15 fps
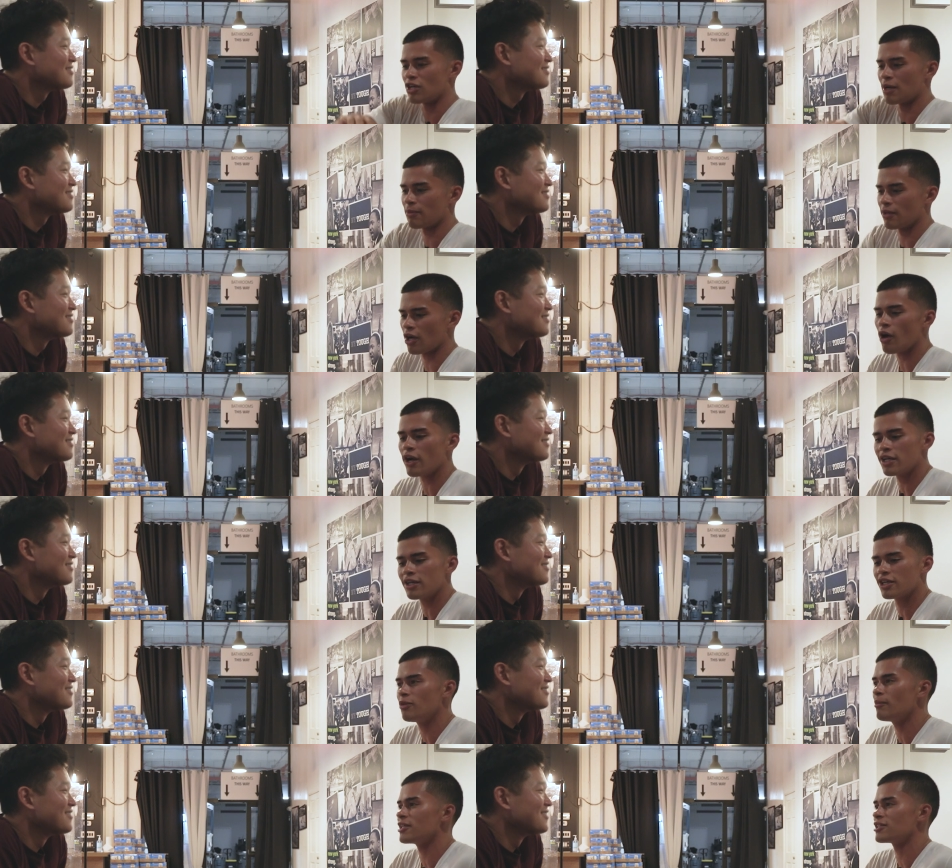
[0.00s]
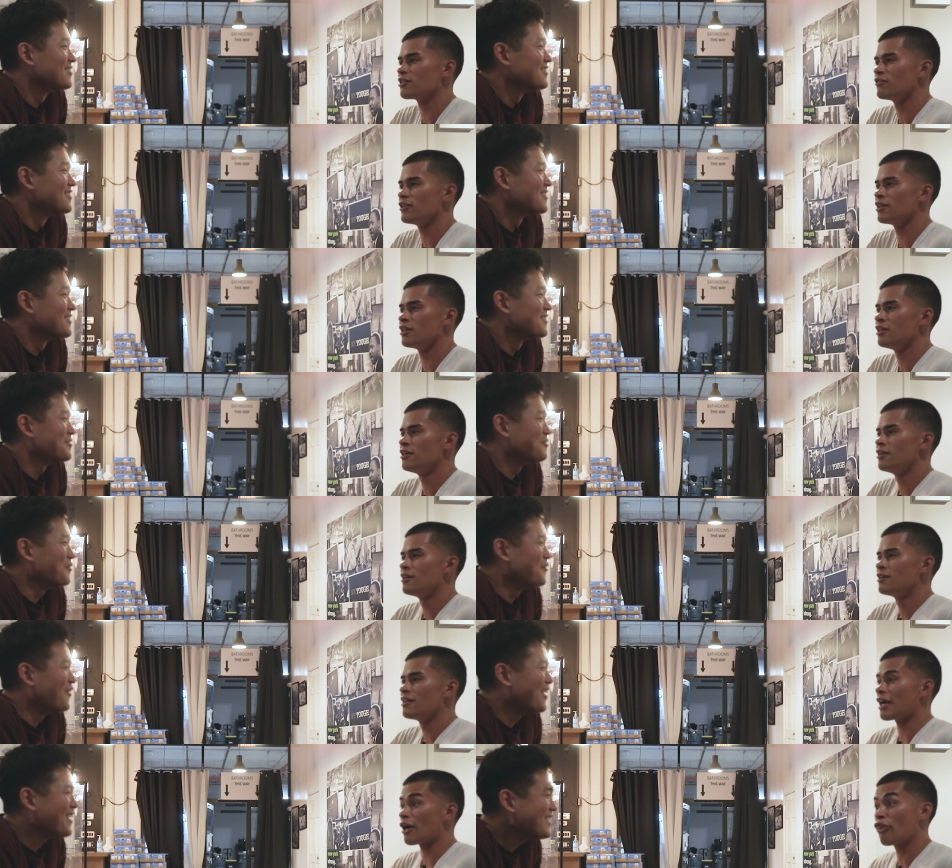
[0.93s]
Speaker 1: drop. Like, oh, I could kill myself here.
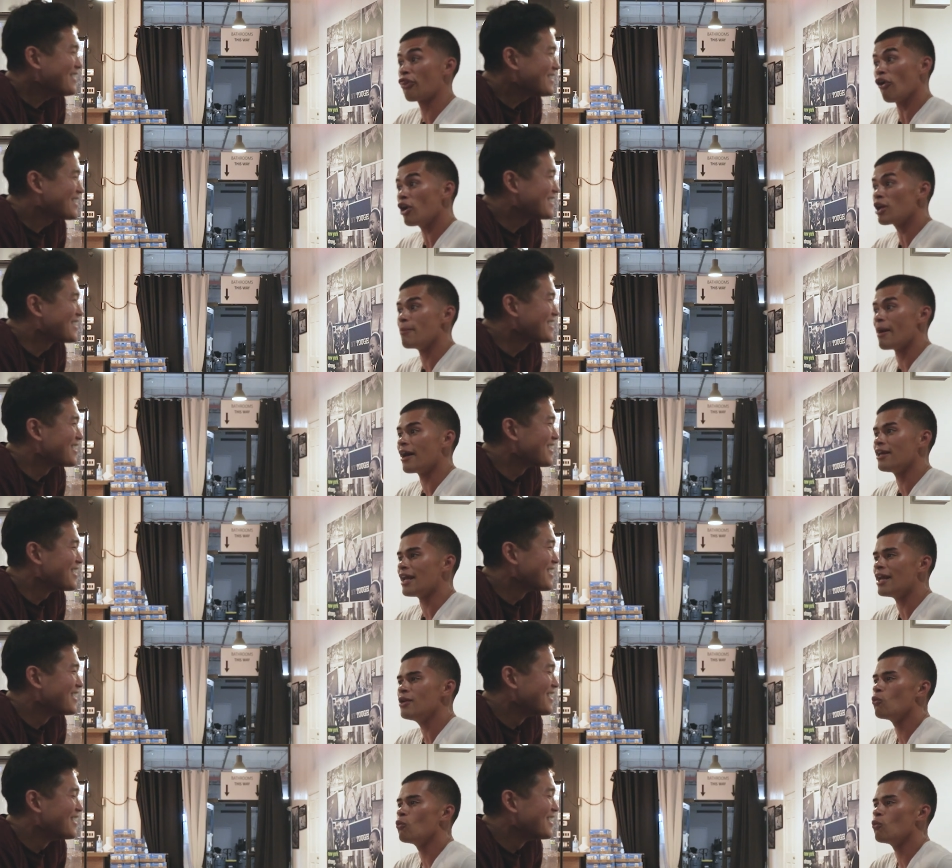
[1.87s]
What? I thought about it. I